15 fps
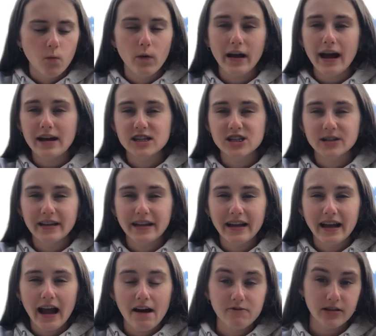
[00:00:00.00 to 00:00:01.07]
we
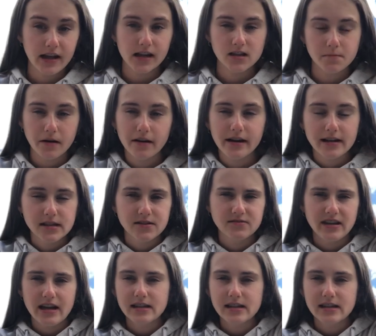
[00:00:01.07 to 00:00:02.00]
actually have the experience of